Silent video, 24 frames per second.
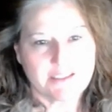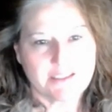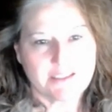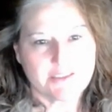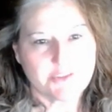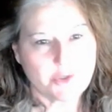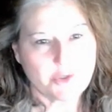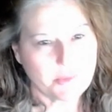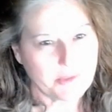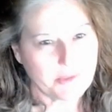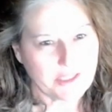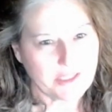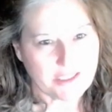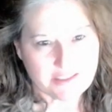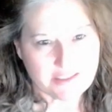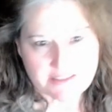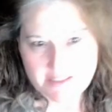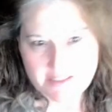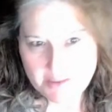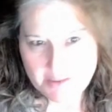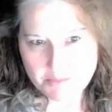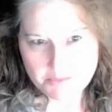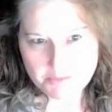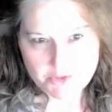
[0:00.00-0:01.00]
Nobody
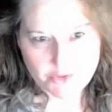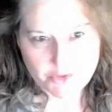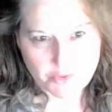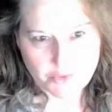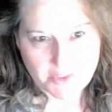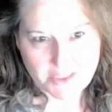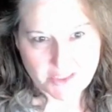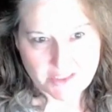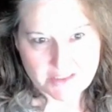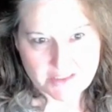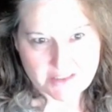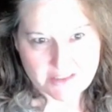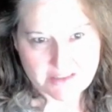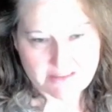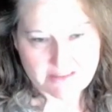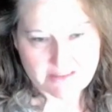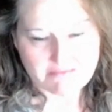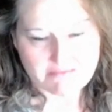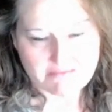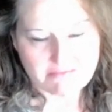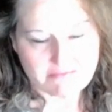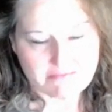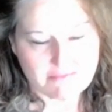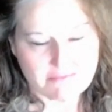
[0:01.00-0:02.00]
has come between us,
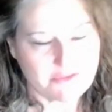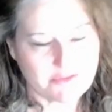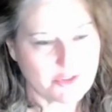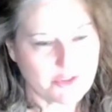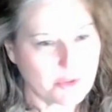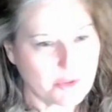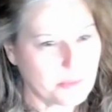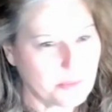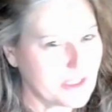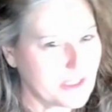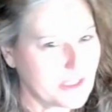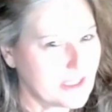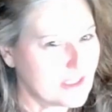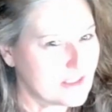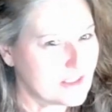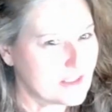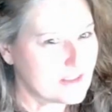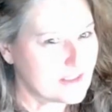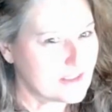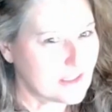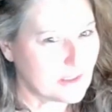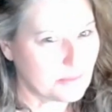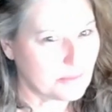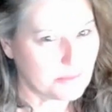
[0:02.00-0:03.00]
nobody
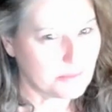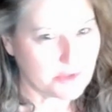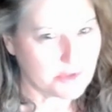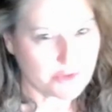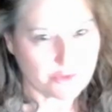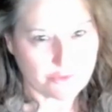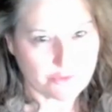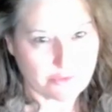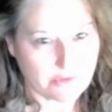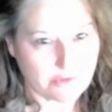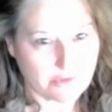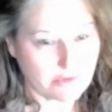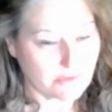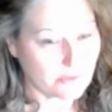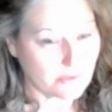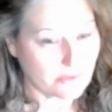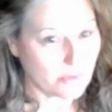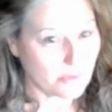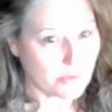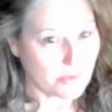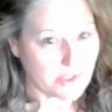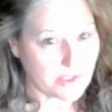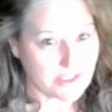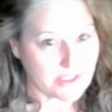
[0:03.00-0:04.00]
has come
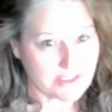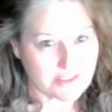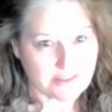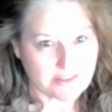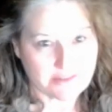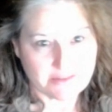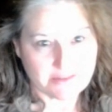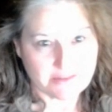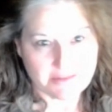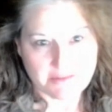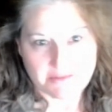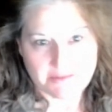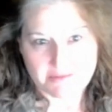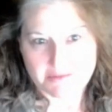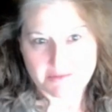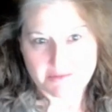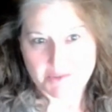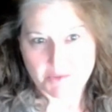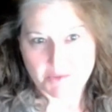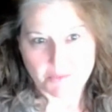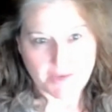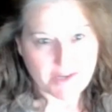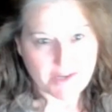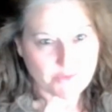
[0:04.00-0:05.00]
through us,
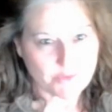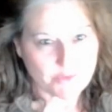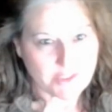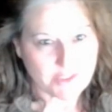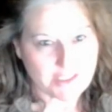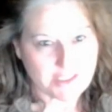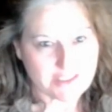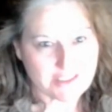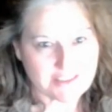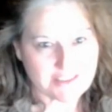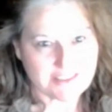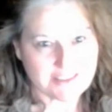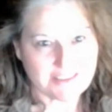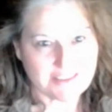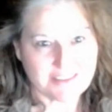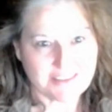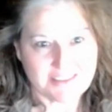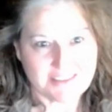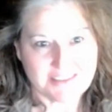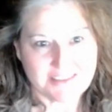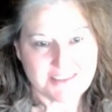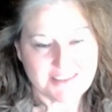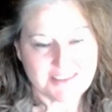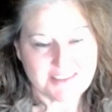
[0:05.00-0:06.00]
around us,
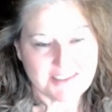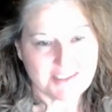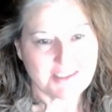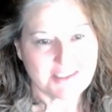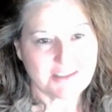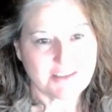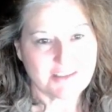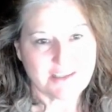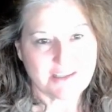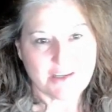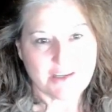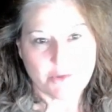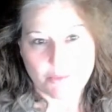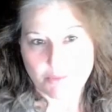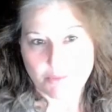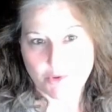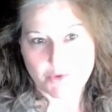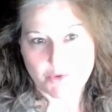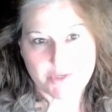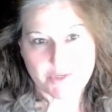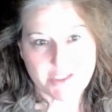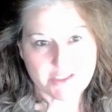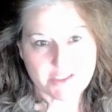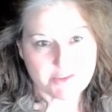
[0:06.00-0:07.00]
or
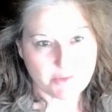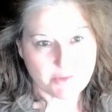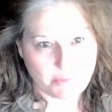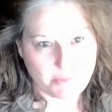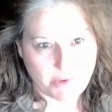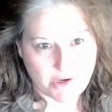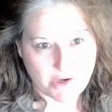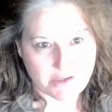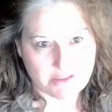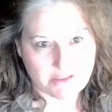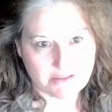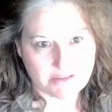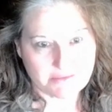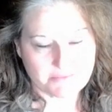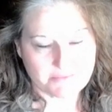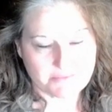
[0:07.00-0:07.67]
broken us apart.